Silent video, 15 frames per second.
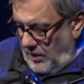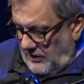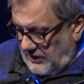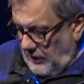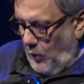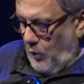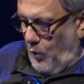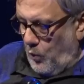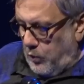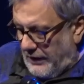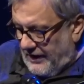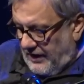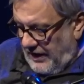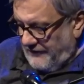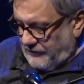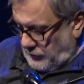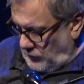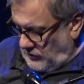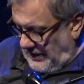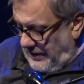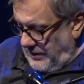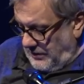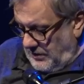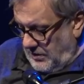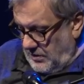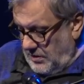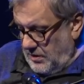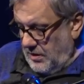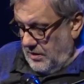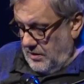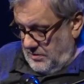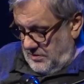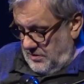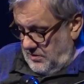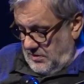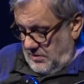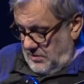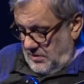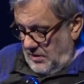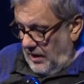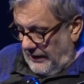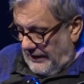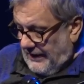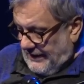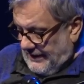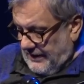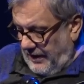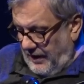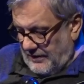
So we have to take a risk